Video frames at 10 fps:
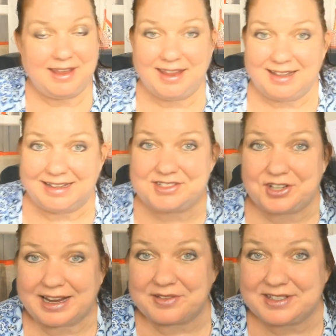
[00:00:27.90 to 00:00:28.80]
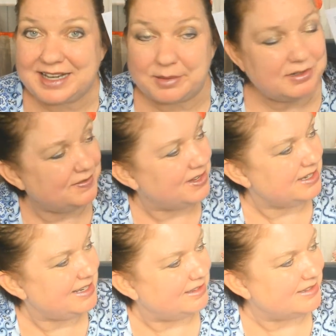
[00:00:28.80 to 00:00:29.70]
Let's check out the table of
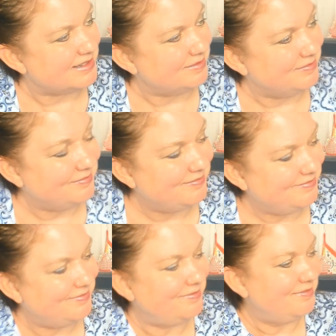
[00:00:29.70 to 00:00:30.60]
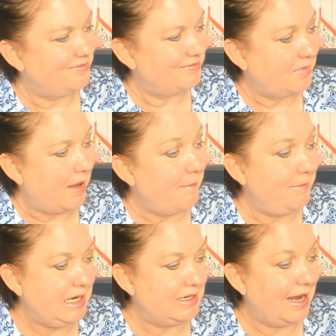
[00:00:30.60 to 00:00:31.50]
contents.
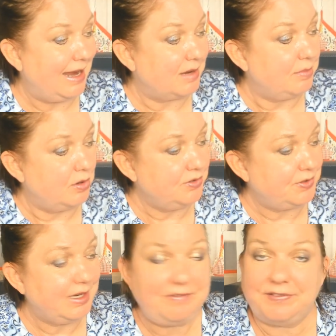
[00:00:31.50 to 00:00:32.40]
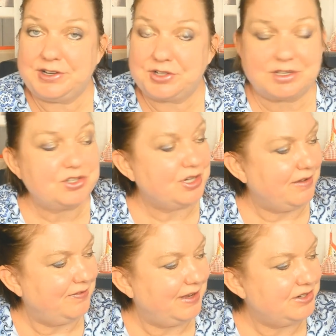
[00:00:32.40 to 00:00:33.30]
Meat and poultry, fish and
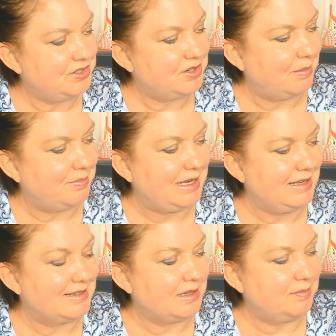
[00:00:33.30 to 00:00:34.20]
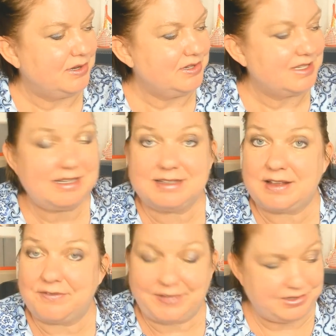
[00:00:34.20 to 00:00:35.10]
shellfish, beans and pulses,
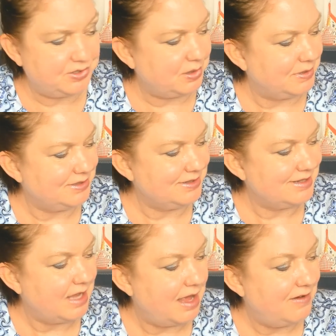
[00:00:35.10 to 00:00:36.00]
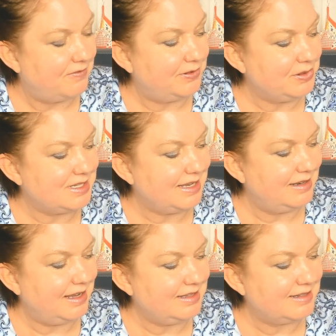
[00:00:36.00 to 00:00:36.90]
vegetables, fruits and
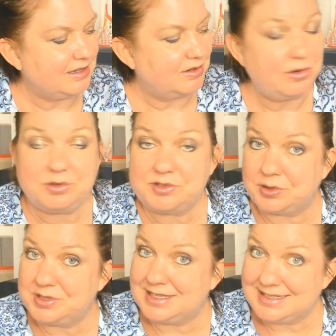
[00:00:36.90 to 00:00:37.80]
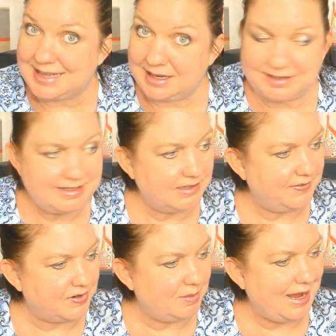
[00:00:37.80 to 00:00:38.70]
nuts, couscous and salads at the
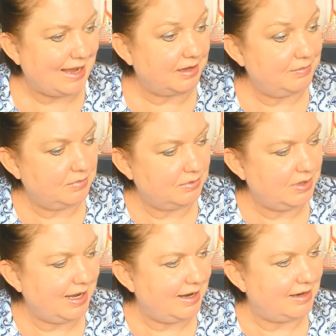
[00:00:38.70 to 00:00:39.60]
very back. Okay.